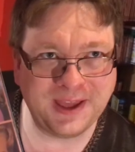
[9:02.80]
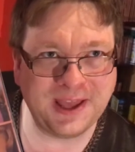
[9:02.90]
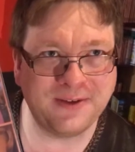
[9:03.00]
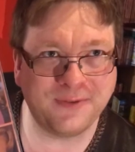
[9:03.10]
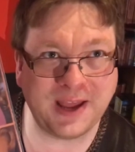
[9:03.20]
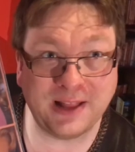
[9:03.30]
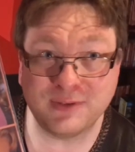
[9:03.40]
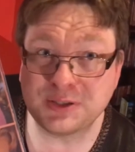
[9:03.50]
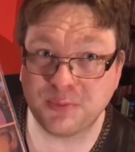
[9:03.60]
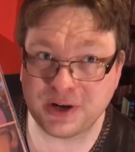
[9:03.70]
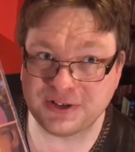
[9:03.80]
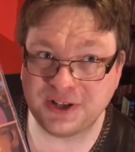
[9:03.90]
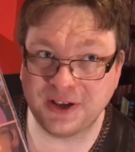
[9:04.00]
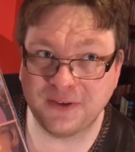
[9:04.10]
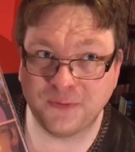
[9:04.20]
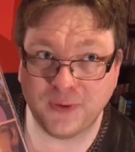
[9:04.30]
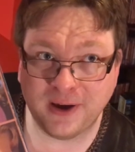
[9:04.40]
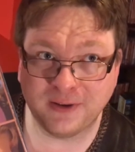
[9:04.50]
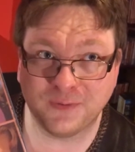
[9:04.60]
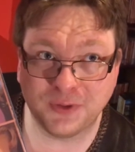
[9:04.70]
give Elvis Presley a
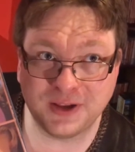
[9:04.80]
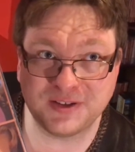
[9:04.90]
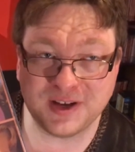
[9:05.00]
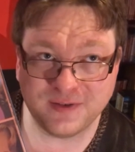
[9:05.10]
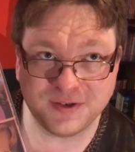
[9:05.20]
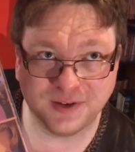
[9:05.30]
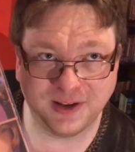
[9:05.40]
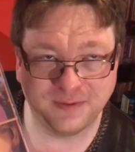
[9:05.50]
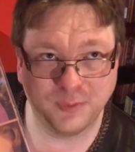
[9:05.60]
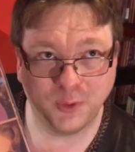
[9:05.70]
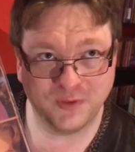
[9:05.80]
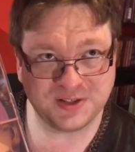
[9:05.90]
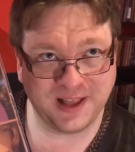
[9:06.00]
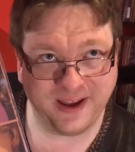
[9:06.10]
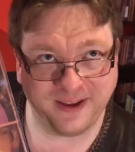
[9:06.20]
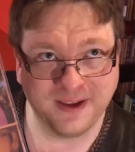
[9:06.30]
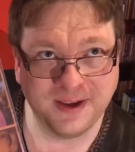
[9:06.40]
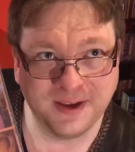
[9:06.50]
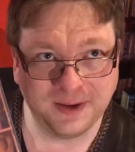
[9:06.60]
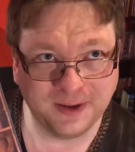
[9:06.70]
fight for the attention in movies like
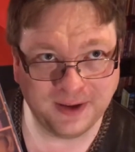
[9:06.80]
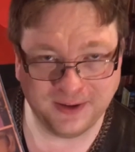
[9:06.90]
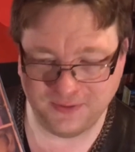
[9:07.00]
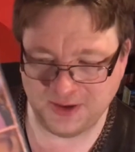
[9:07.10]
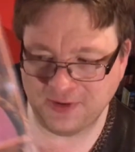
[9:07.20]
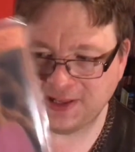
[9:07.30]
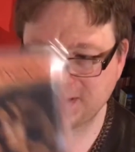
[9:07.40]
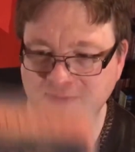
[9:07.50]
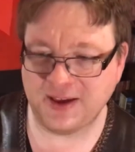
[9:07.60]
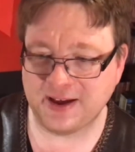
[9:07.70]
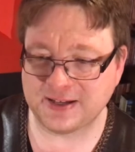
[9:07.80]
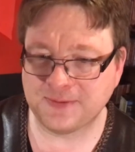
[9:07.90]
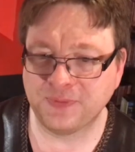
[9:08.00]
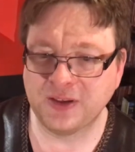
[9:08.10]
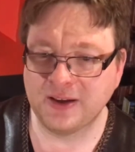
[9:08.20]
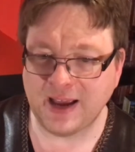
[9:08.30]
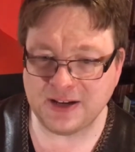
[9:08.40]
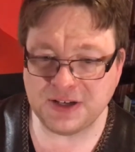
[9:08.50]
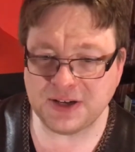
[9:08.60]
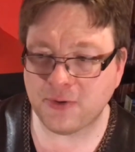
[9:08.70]
Viva Las Vegas.
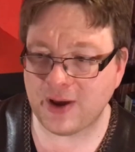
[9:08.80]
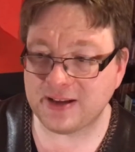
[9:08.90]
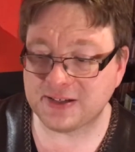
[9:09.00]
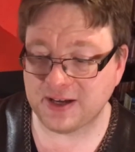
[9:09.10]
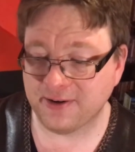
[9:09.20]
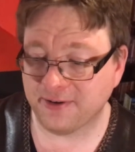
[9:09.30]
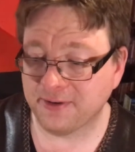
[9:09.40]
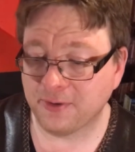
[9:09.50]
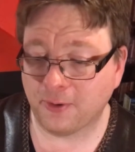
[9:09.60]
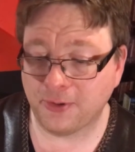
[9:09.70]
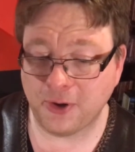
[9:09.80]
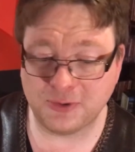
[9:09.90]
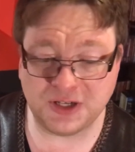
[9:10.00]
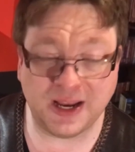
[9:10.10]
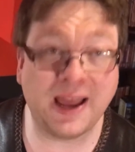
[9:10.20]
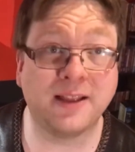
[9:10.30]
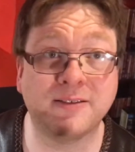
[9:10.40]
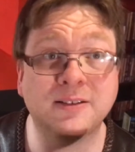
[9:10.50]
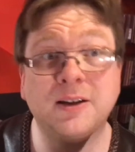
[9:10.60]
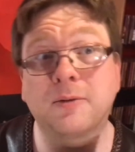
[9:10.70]
And she's a great singer, although she had
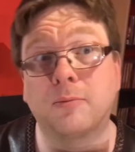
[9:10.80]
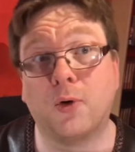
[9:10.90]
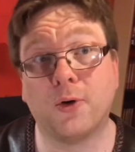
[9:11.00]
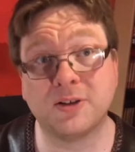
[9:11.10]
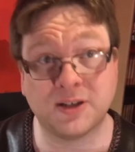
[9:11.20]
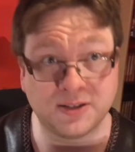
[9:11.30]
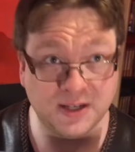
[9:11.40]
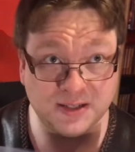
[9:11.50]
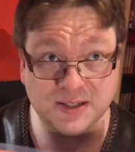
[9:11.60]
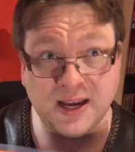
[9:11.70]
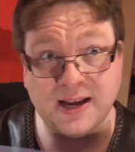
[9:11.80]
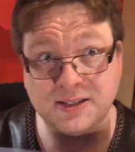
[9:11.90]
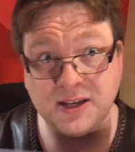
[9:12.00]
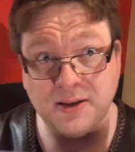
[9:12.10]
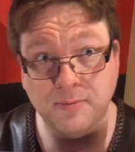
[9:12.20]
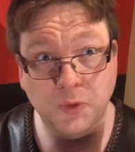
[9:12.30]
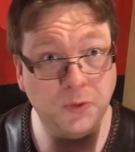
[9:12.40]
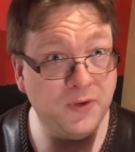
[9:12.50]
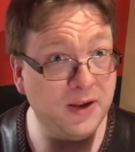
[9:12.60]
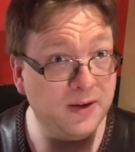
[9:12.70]
more success as a
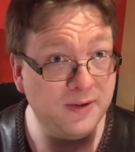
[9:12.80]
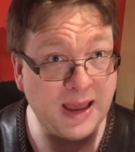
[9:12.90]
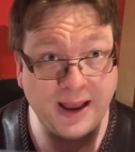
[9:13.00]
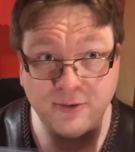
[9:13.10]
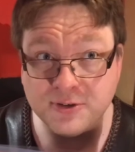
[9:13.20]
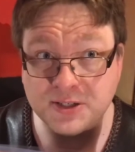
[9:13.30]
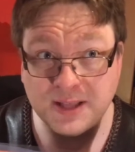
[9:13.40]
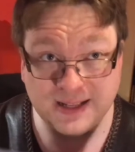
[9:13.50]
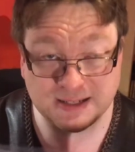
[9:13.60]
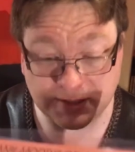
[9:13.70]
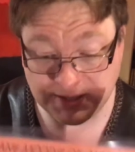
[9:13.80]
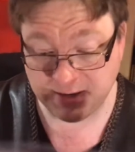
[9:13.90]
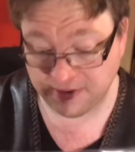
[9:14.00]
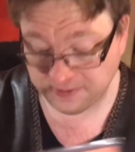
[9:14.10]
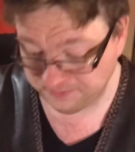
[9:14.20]
movie actress than as a singer.